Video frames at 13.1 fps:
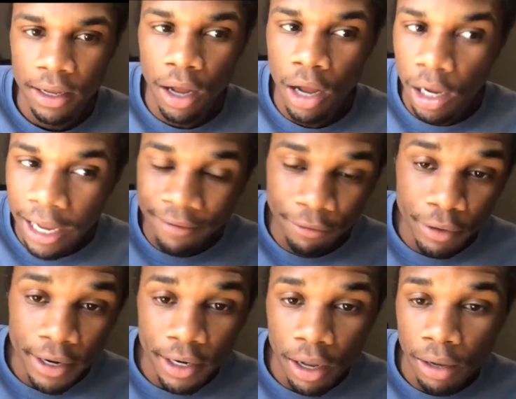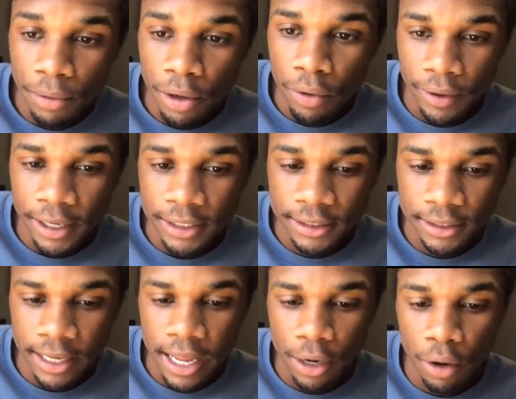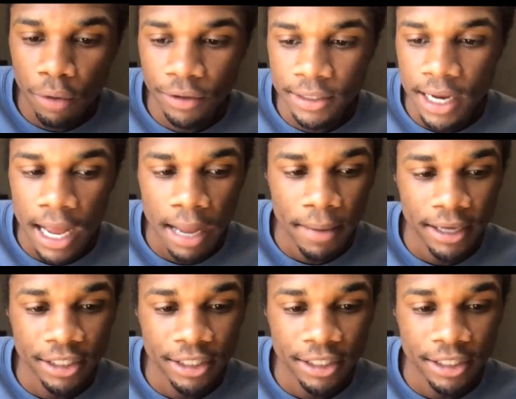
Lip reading: AugmaOS, and over time,